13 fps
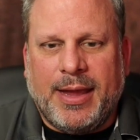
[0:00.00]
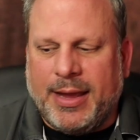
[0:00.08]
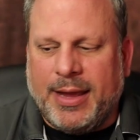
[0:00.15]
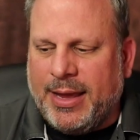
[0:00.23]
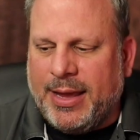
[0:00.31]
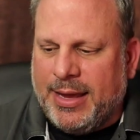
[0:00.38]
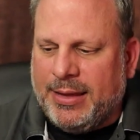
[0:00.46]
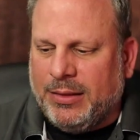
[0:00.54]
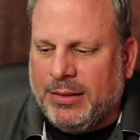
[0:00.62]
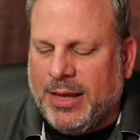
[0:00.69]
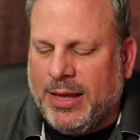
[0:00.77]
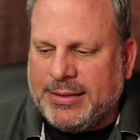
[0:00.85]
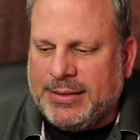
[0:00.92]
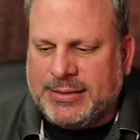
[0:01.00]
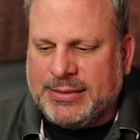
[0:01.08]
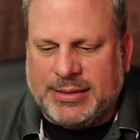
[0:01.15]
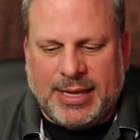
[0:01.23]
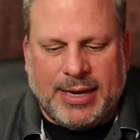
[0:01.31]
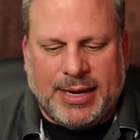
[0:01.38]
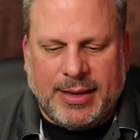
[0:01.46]
a
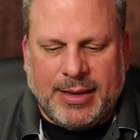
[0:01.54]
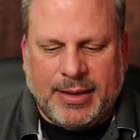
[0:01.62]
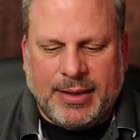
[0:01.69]
lens that